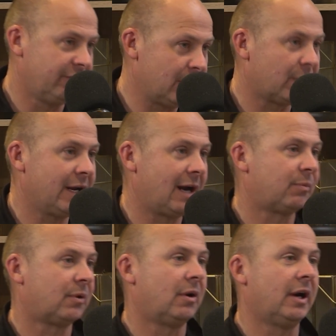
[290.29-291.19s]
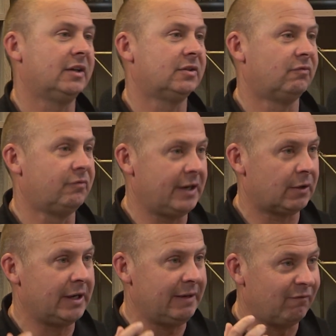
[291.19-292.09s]
very upright,
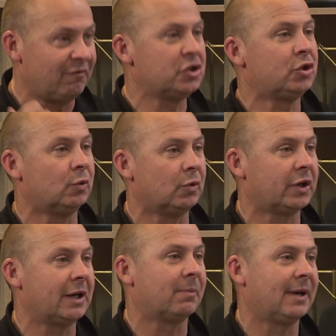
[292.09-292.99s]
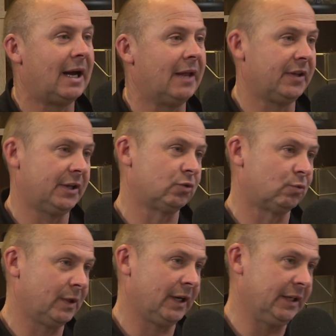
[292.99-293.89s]
very visual looking plant that is
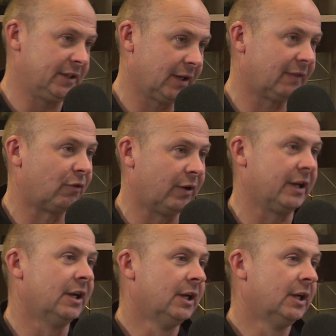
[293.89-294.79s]
really delivering,